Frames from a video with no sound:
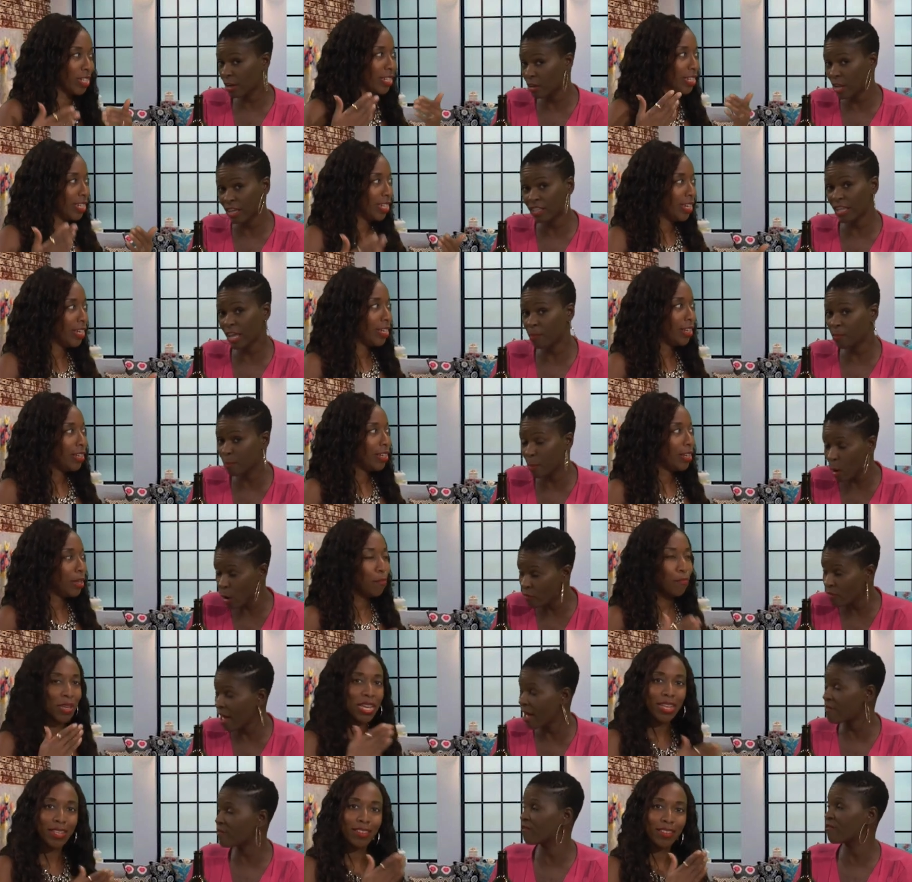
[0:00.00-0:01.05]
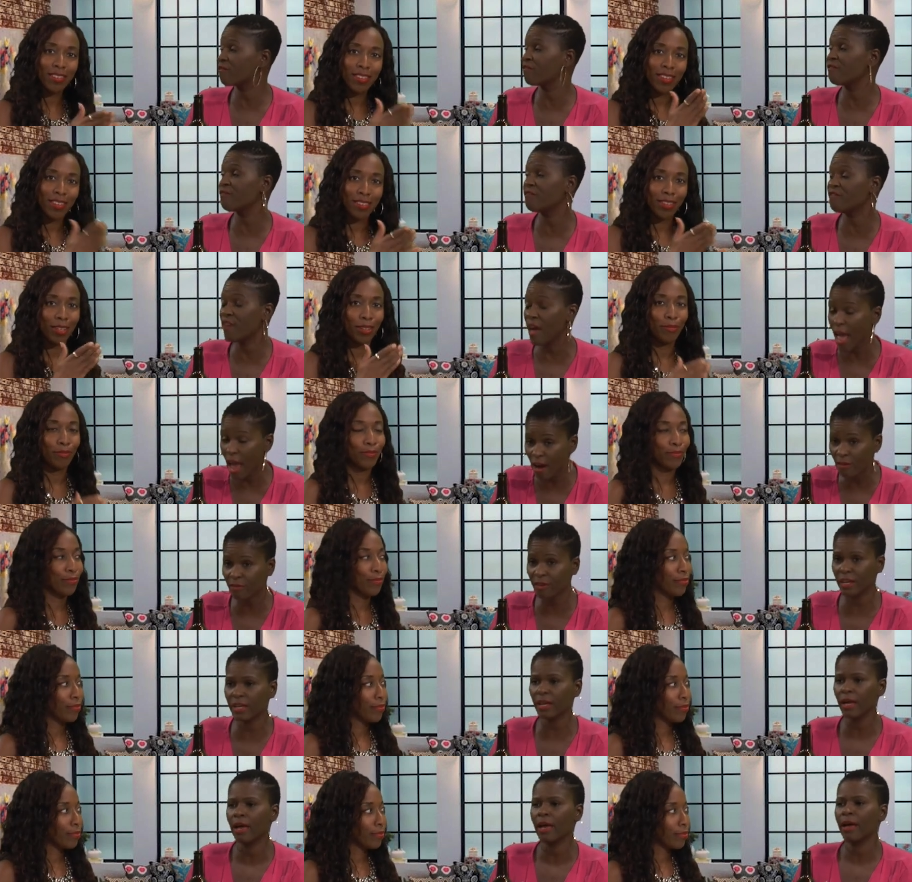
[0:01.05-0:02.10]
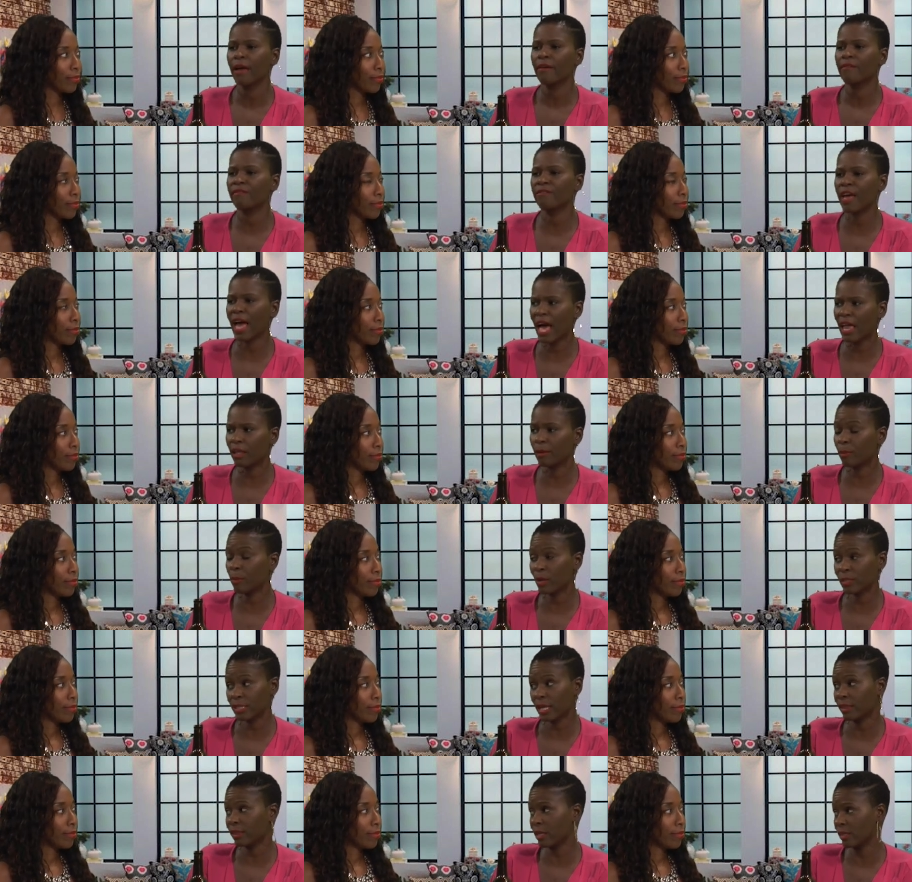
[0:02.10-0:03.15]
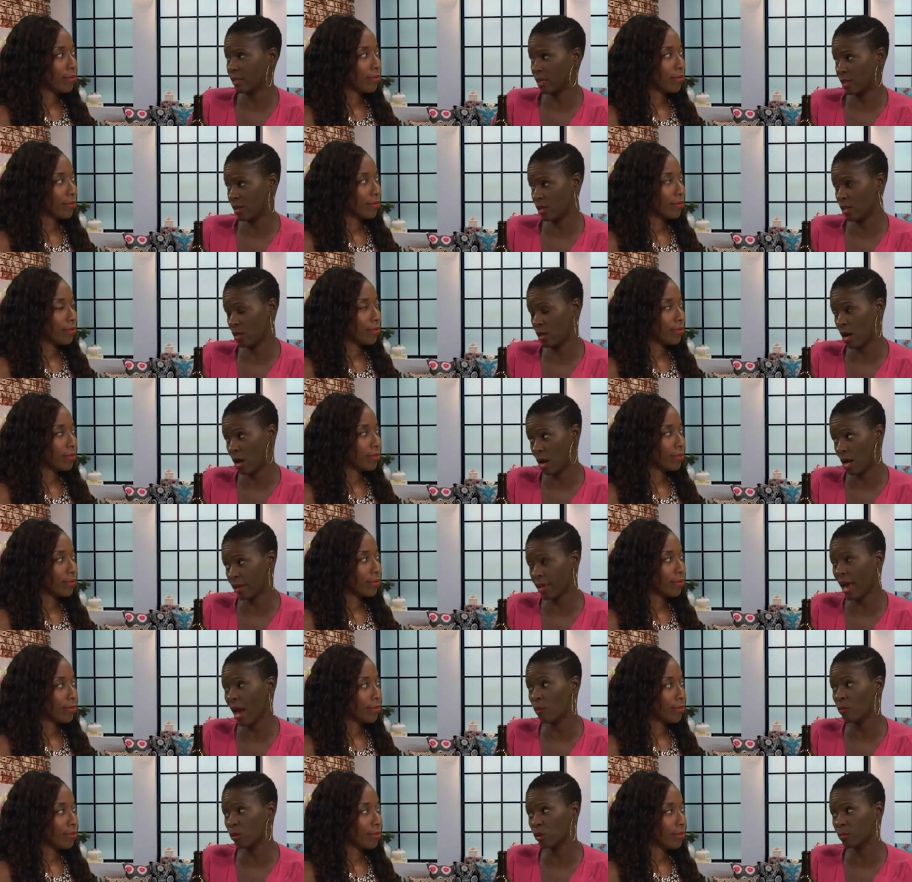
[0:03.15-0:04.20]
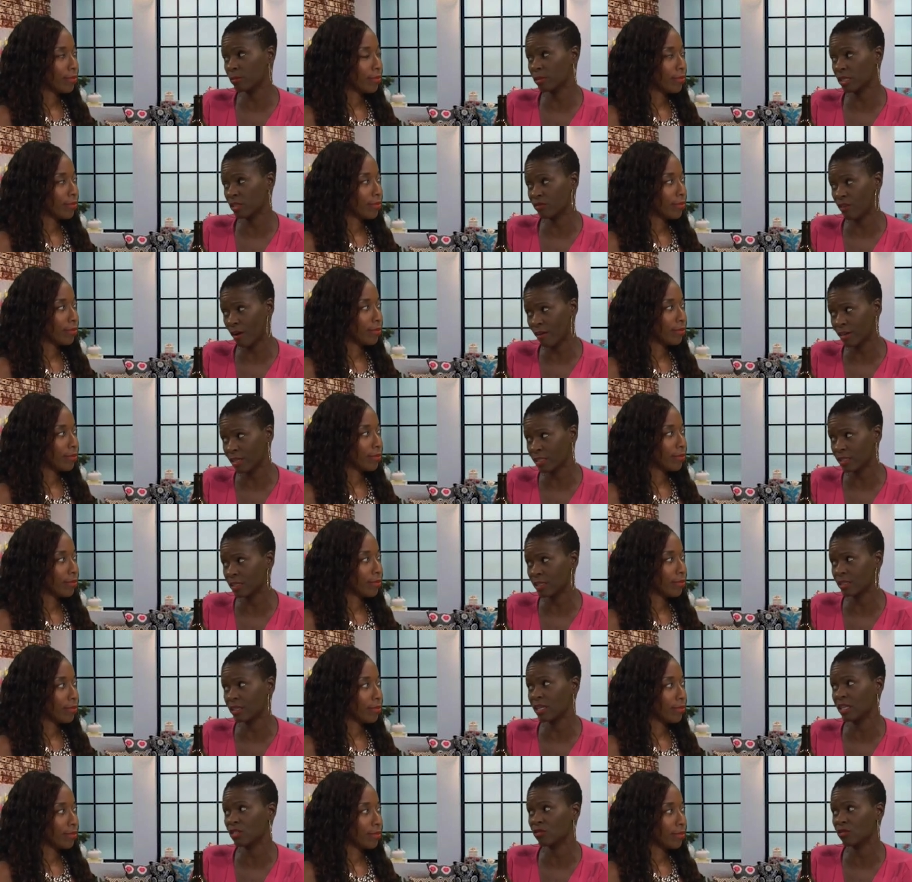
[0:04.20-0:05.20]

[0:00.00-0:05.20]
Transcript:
Speaker 1: and like they both be consistent. very valid points. I think that uh, Katt Williams is very consistent.